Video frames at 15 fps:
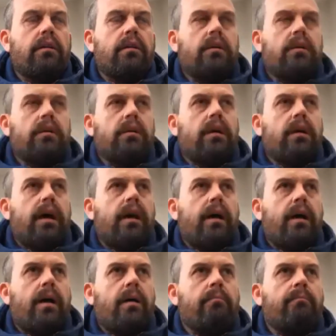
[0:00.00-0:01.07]

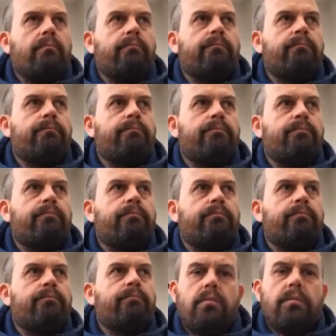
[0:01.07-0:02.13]

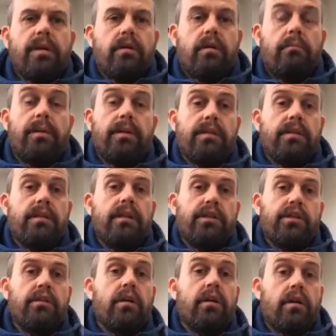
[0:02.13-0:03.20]
the super
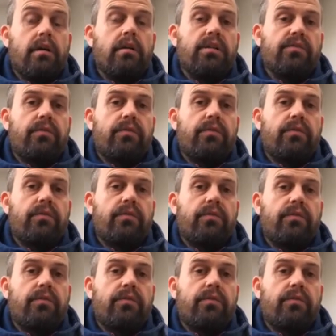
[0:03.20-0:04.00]
compensation occurs for me.